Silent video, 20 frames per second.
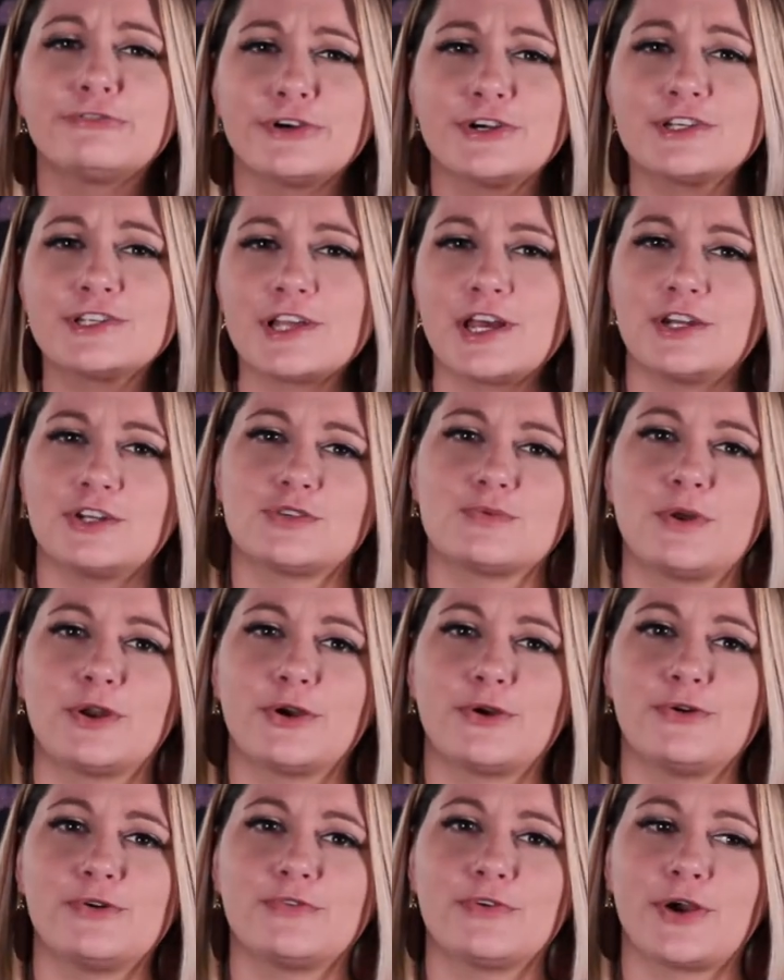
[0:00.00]
first I just want
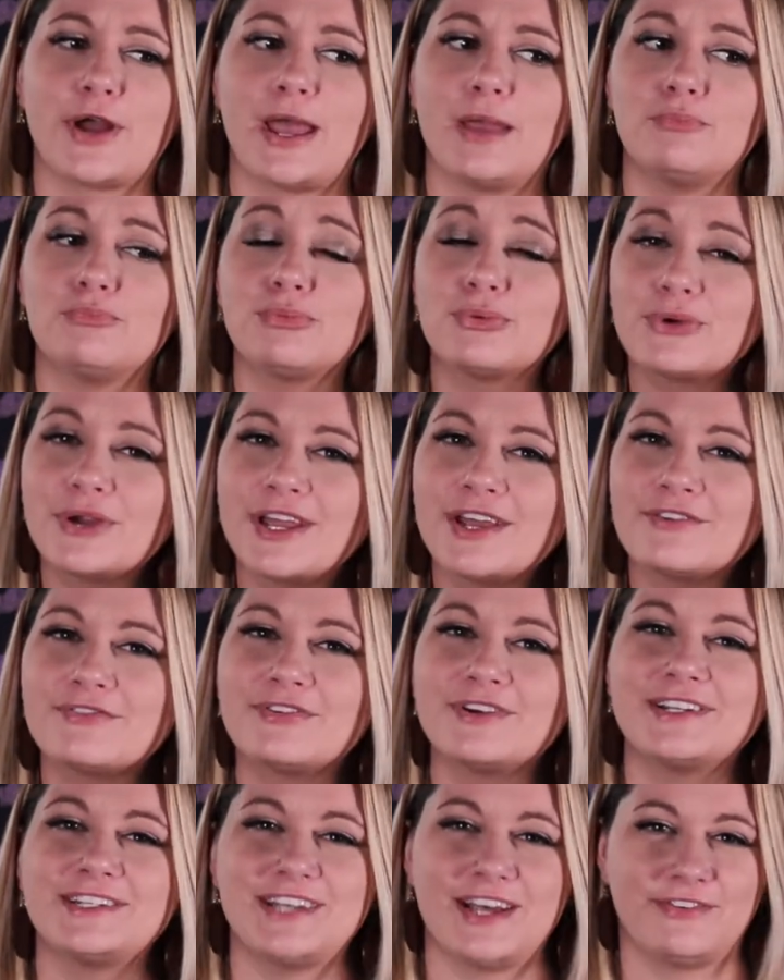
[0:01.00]
to go over a brief
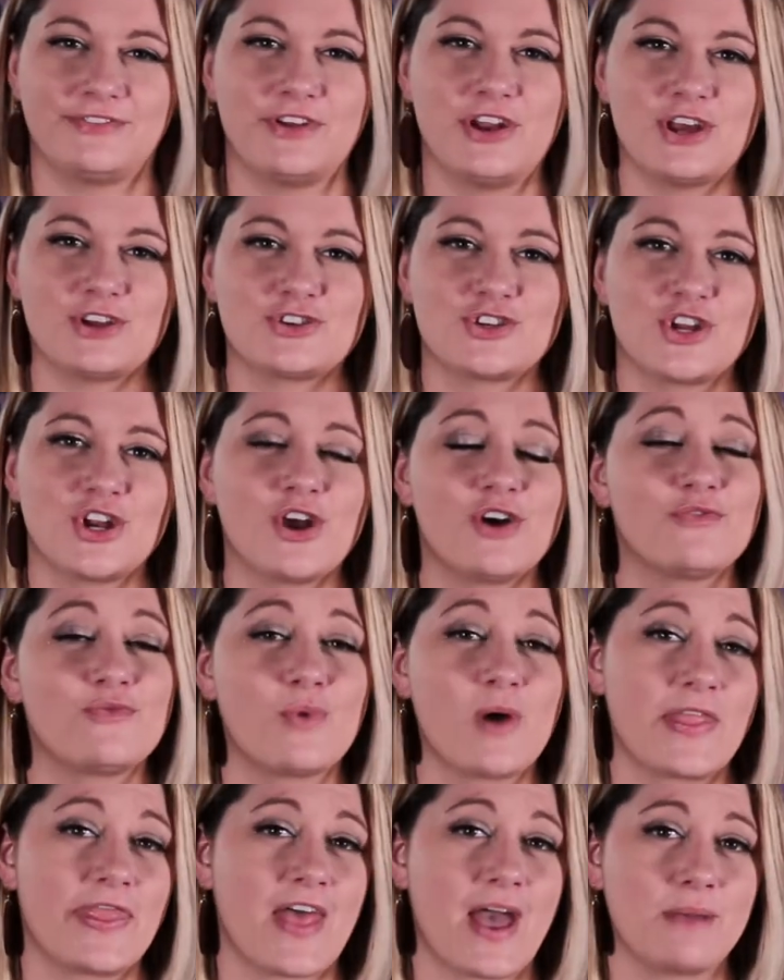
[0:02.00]
definition of
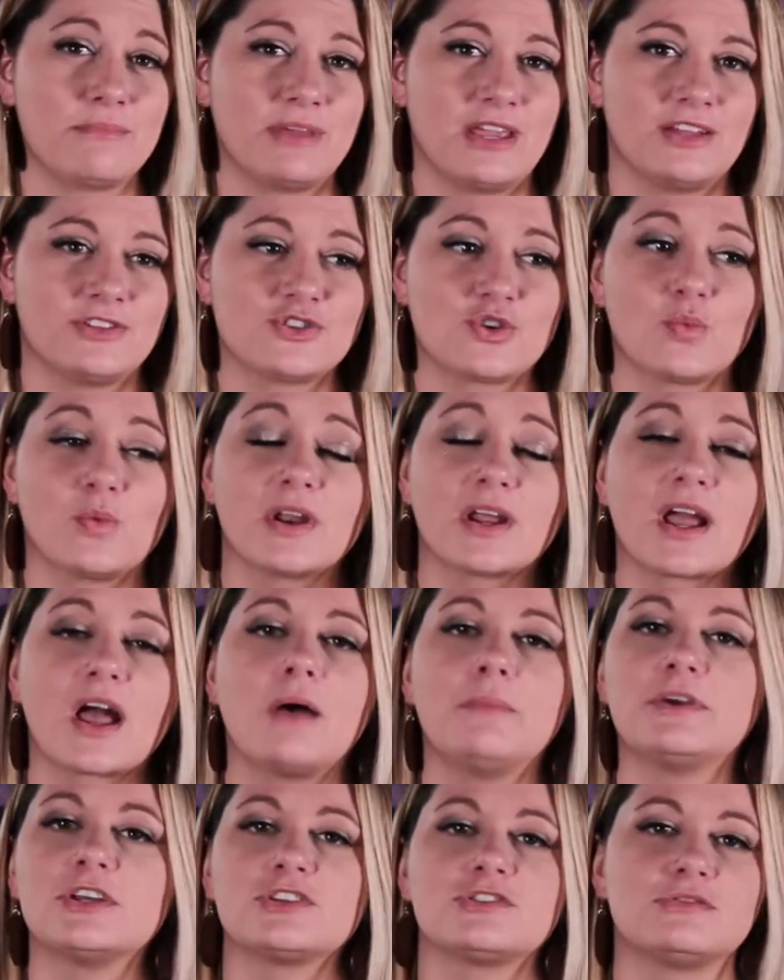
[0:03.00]
what that means or what a
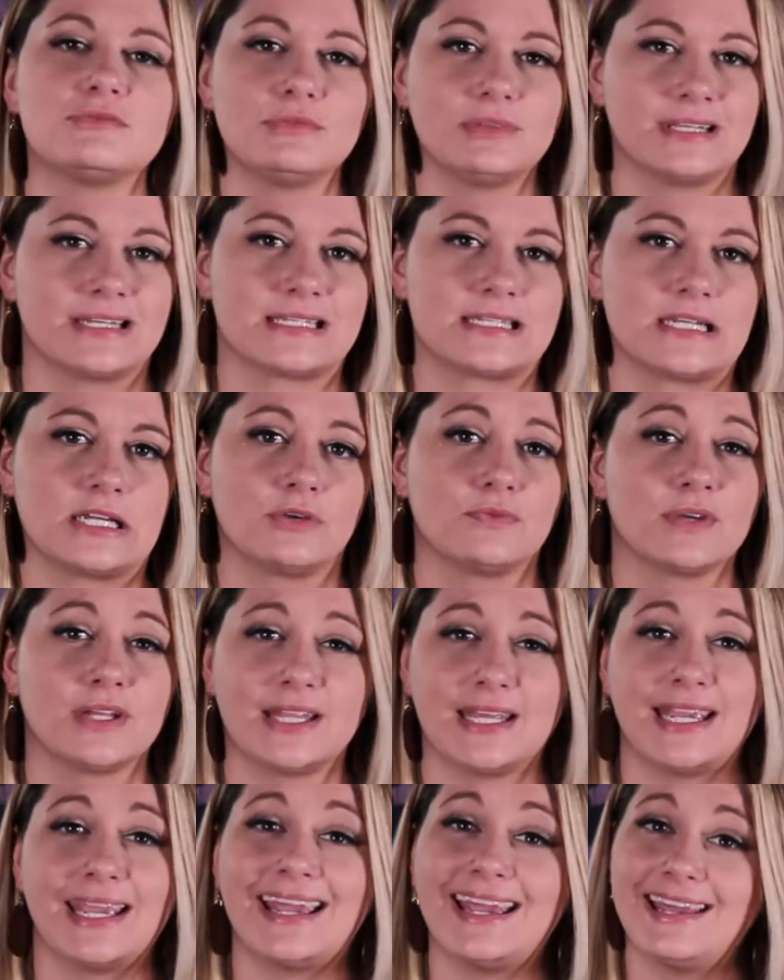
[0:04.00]
coming soon listing
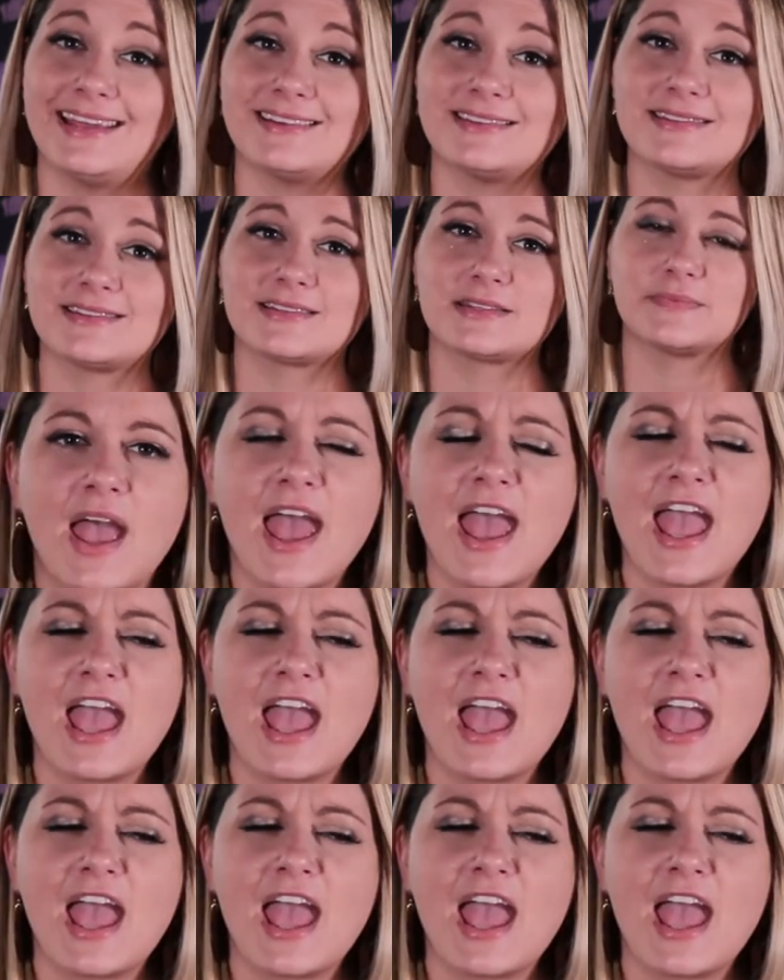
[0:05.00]
really is.